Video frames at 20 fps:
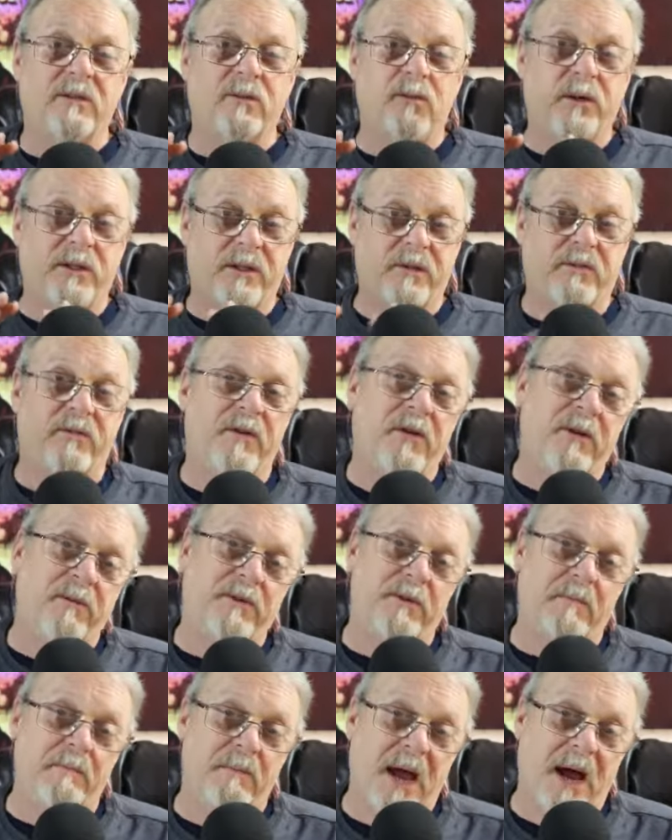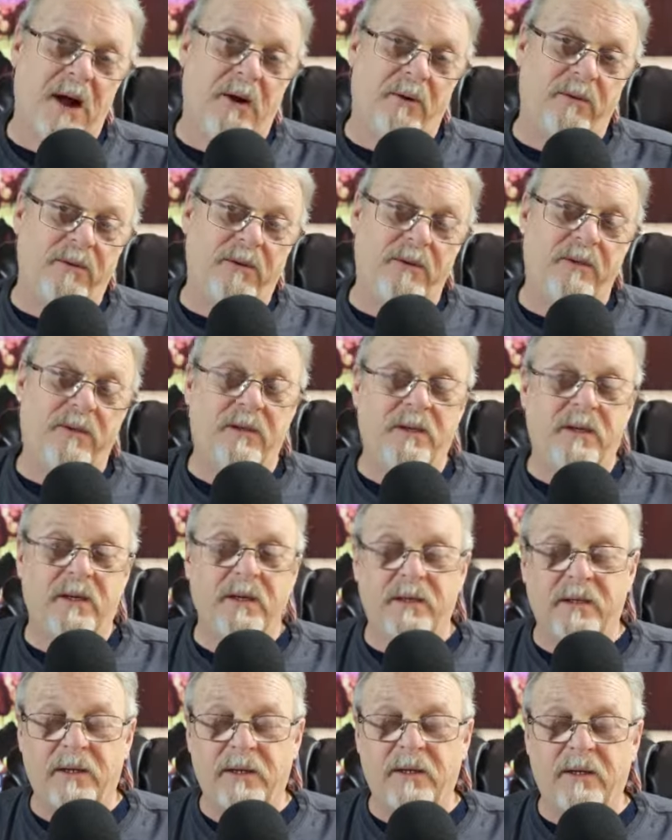what the film's about.
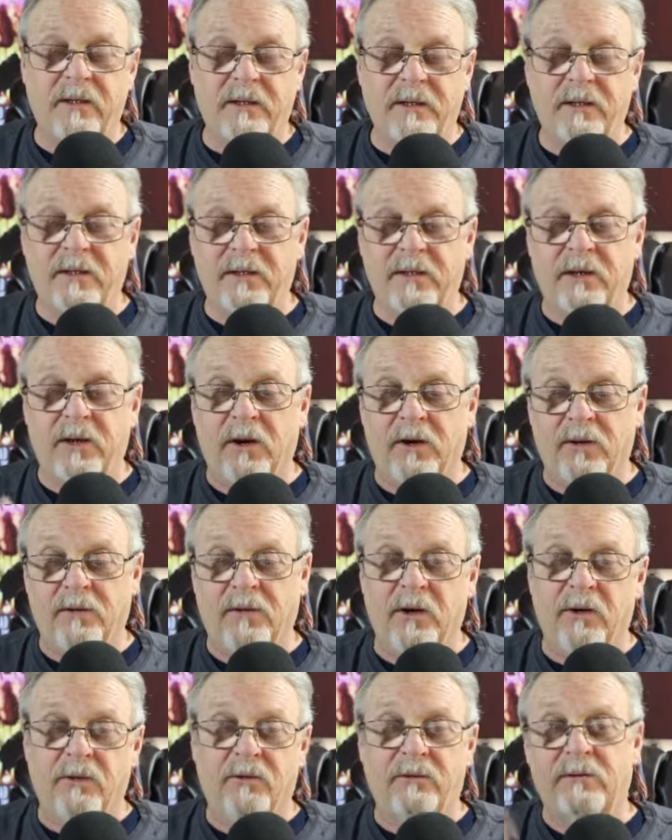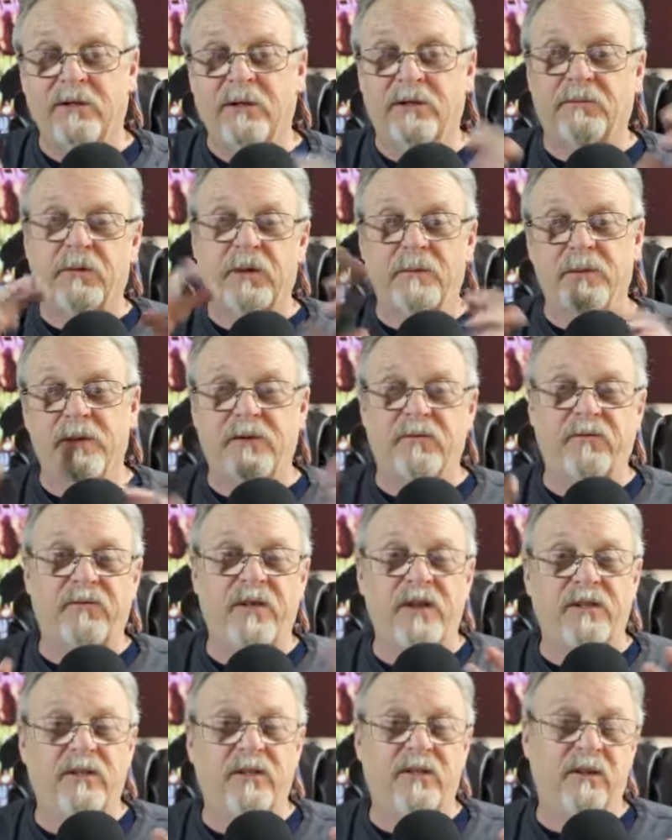Don't just put a bunch of
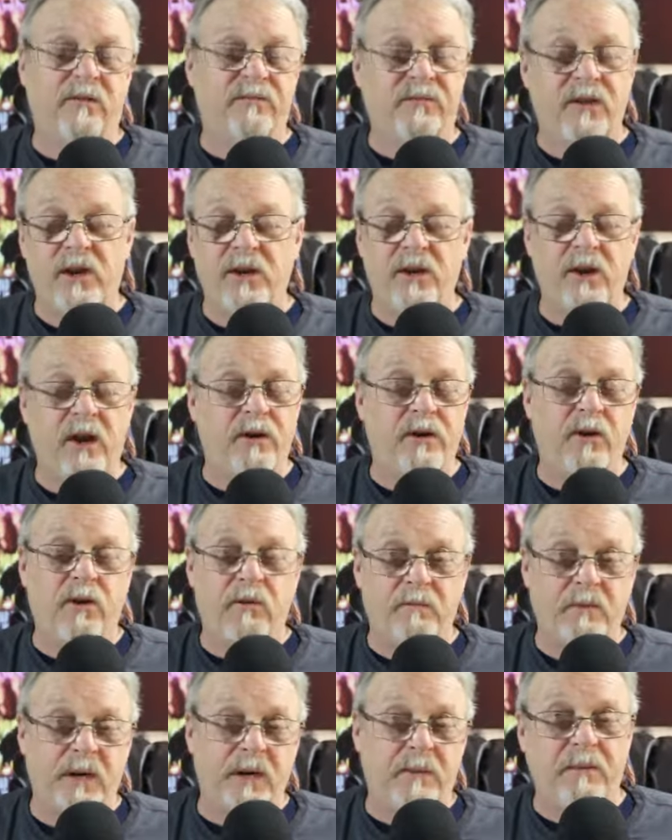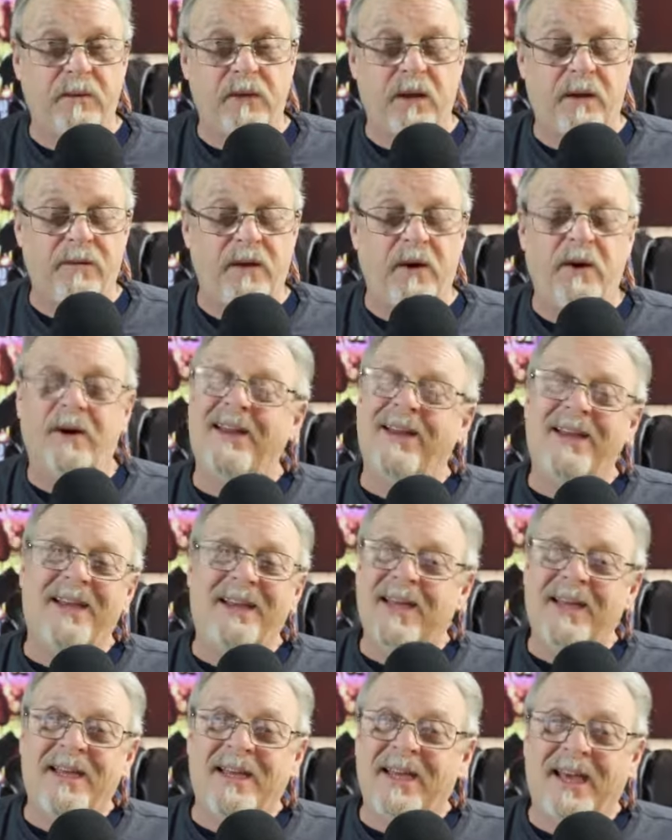faces of unknown people on there.
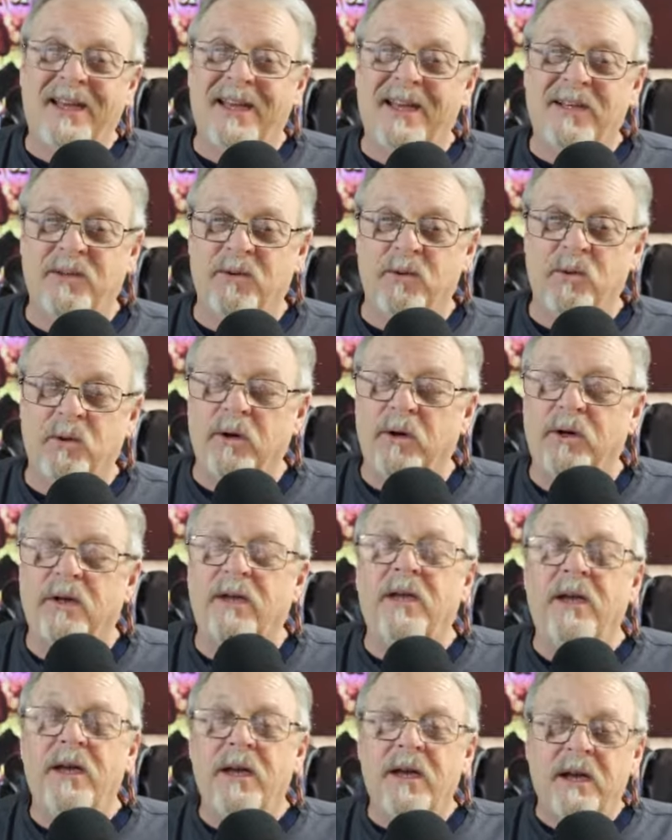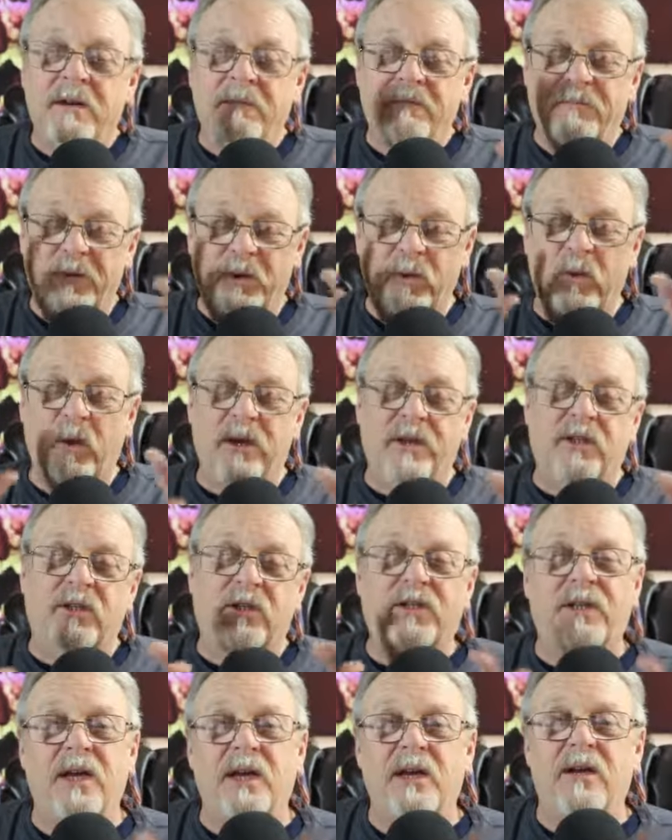That doesn't work. You want to
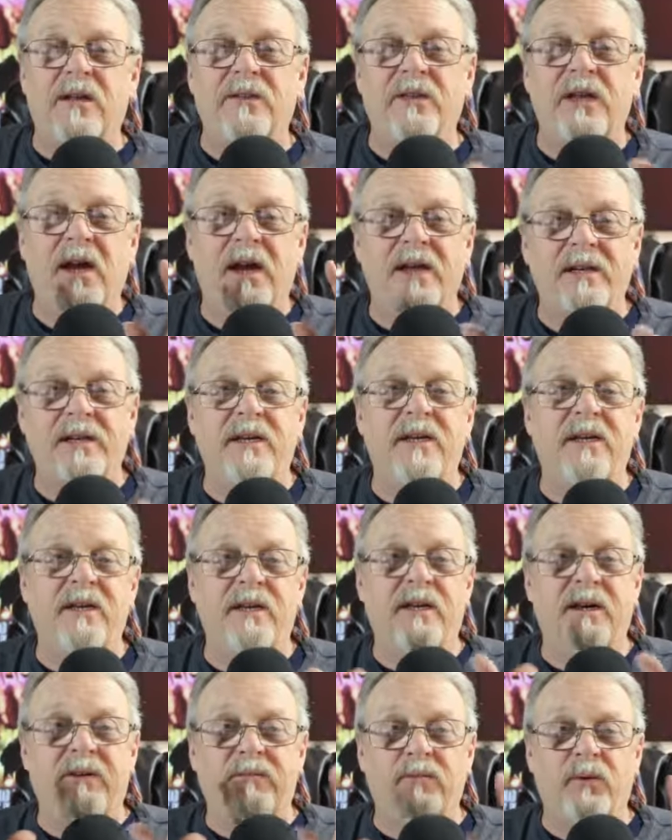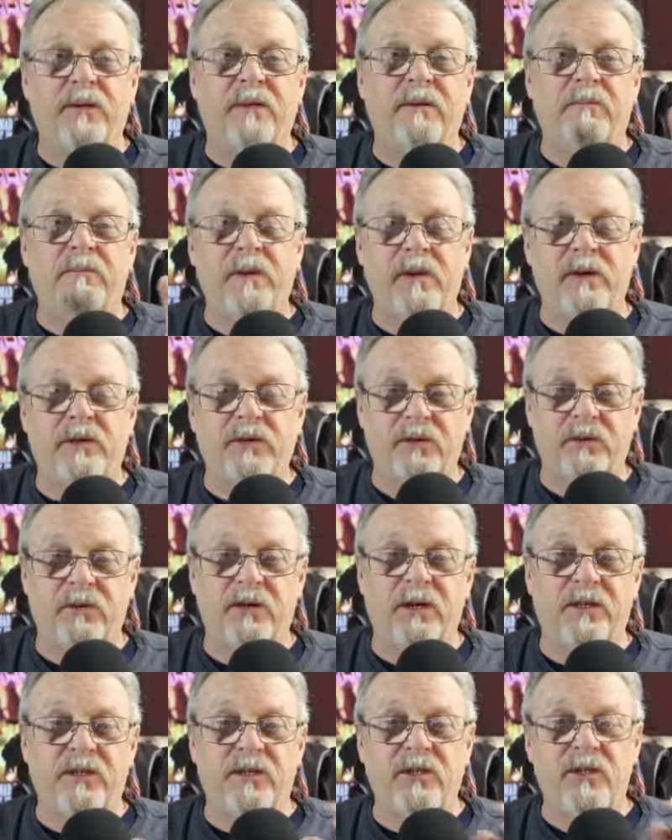sell the idea of what the picture
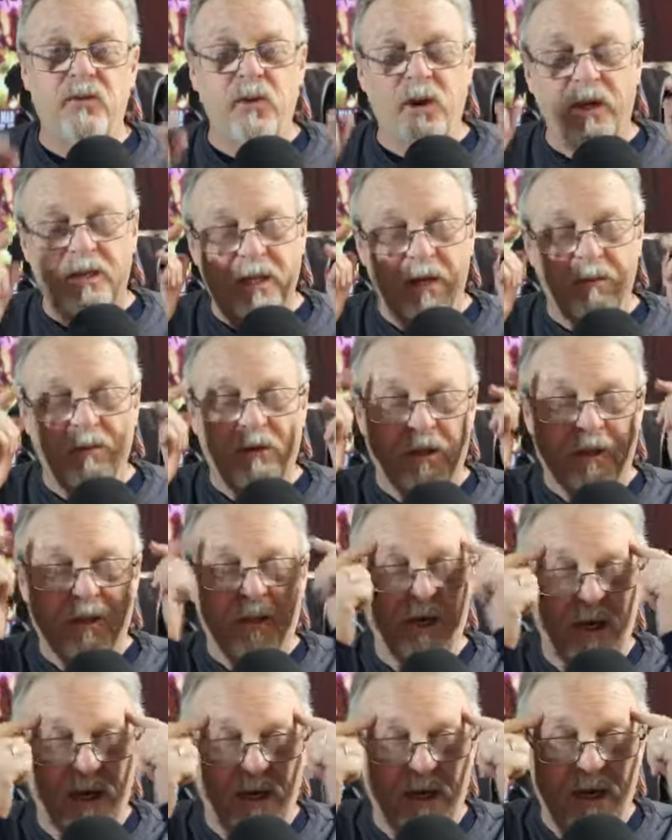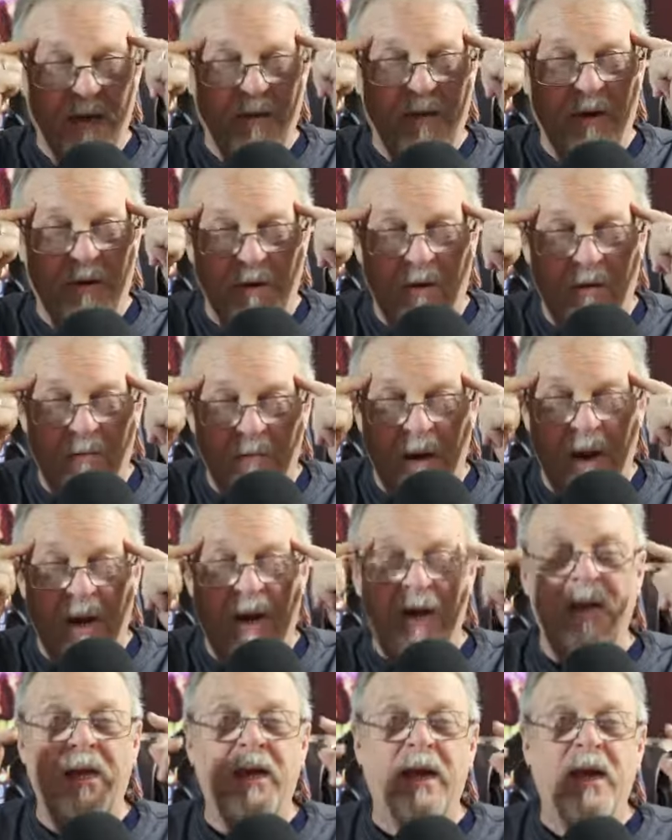is. You want them to think it in their own
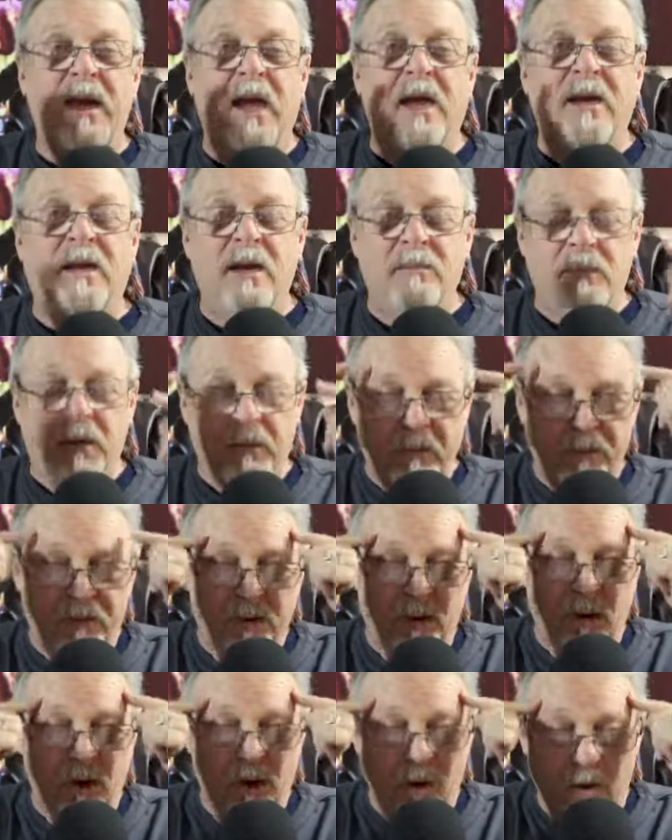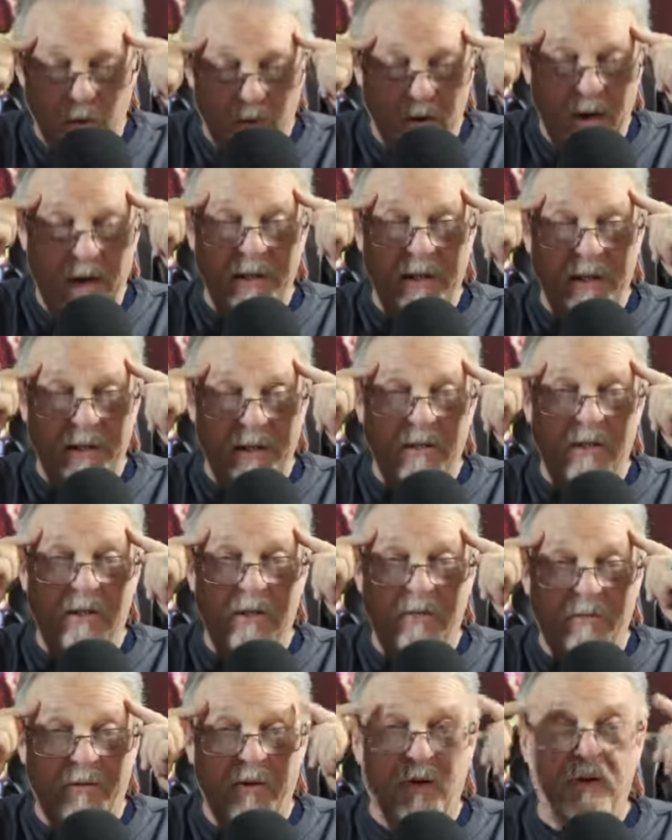mind and come up with their own ideas in
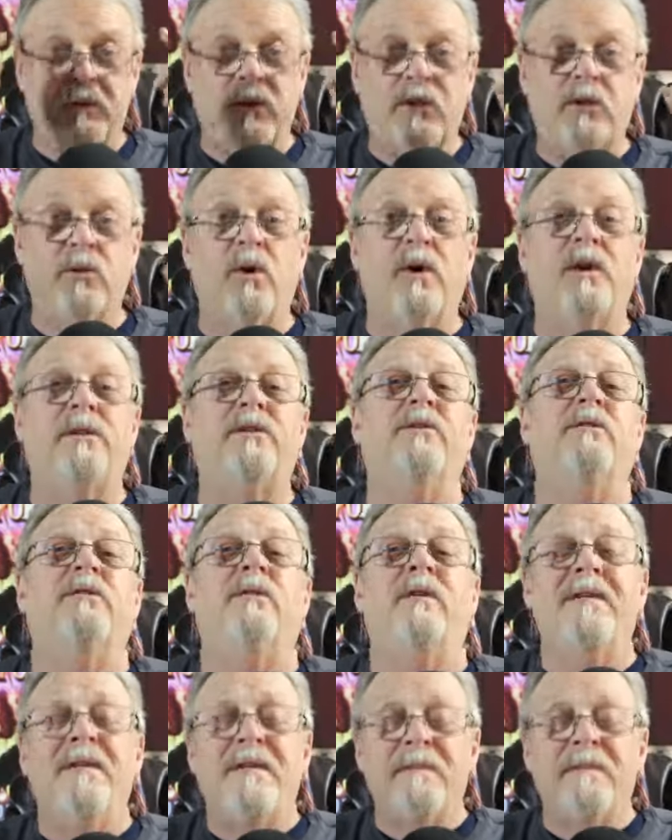the film, but you want it to